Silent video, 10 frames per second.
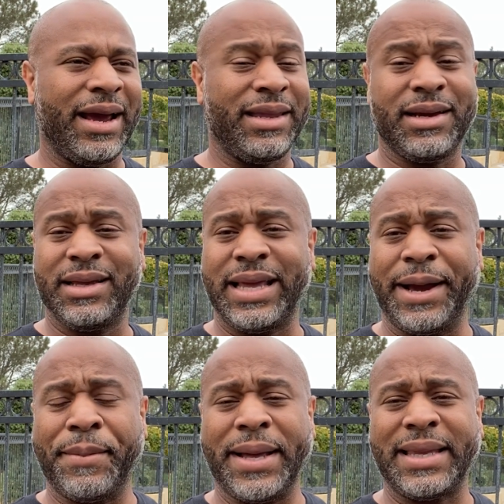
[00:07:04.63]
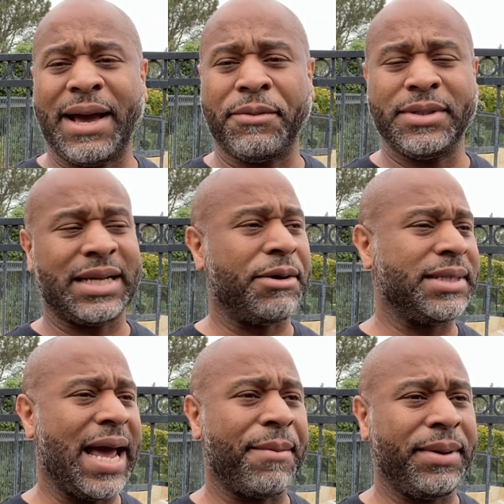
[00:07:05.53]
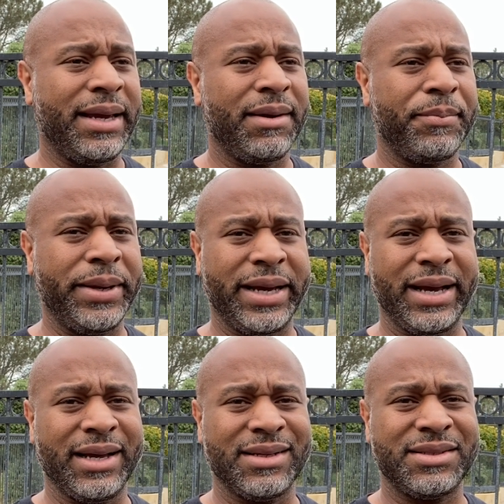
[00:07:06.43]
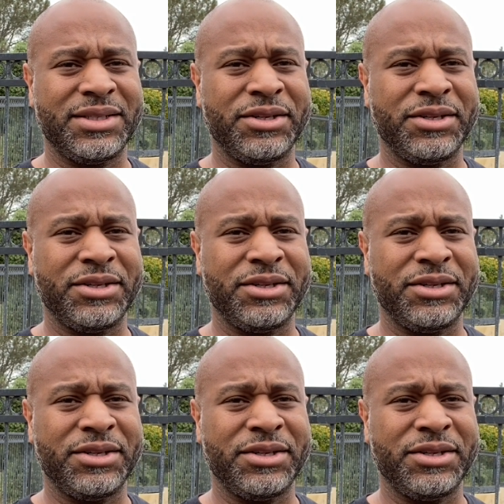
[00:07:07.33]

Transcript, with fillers: And the good thing about that was I was happy because,